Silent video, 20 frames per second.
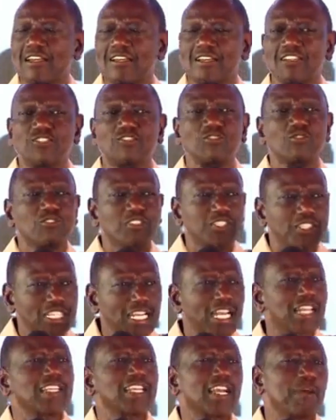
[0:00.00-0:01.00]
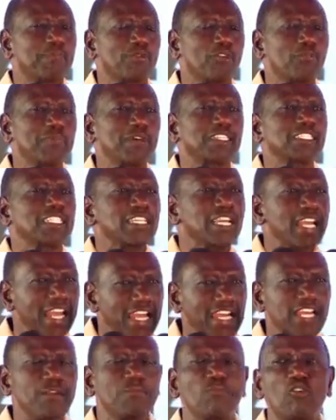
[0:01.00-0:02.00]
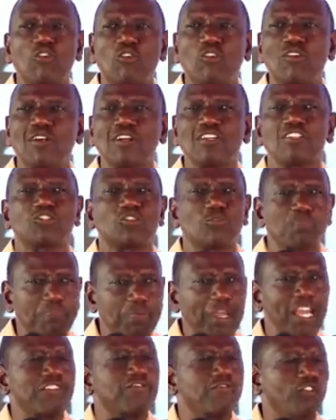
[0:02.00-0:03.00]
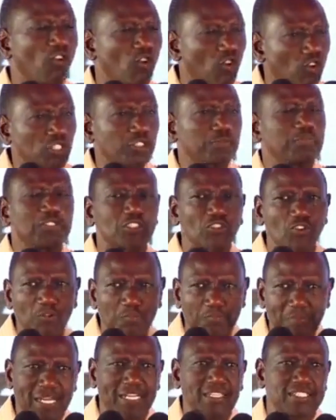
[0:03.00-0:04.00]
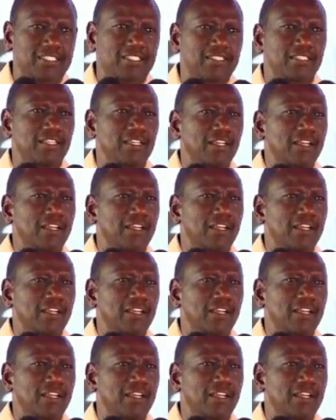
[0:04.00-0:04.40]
should sell their property anymore to pay for hospital bills.